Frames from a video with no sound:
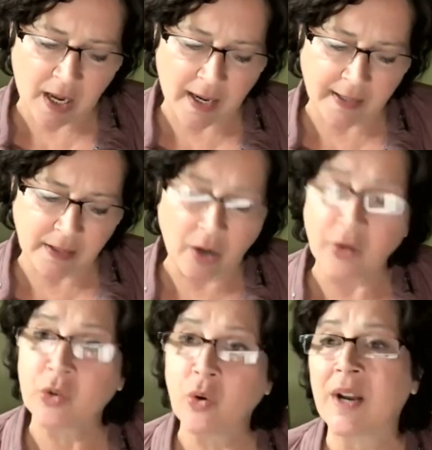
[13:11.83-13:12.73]
and
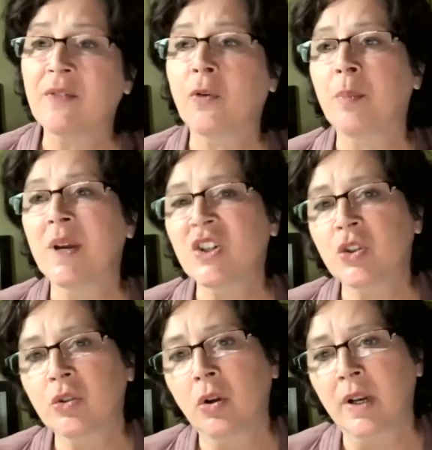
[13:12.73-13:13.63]
also
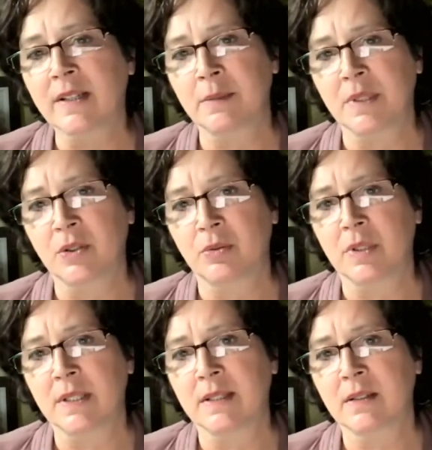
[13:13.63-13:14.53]
informational
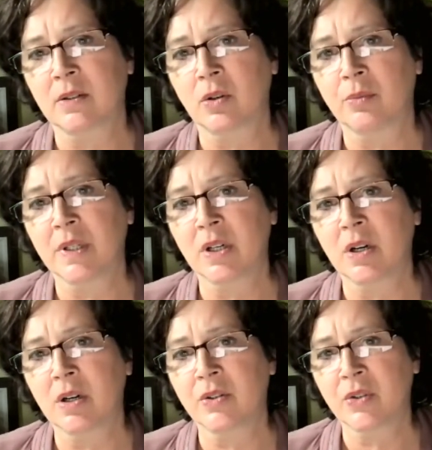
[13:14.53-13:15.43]
asymmetries,
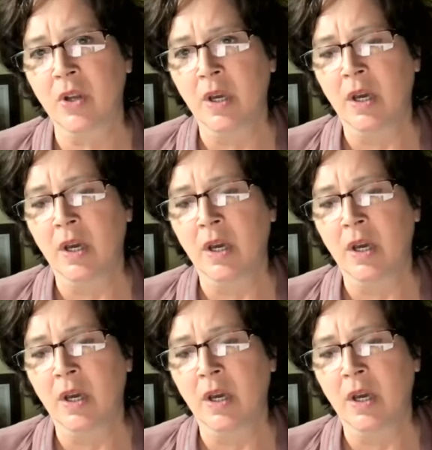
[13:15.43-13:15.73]
because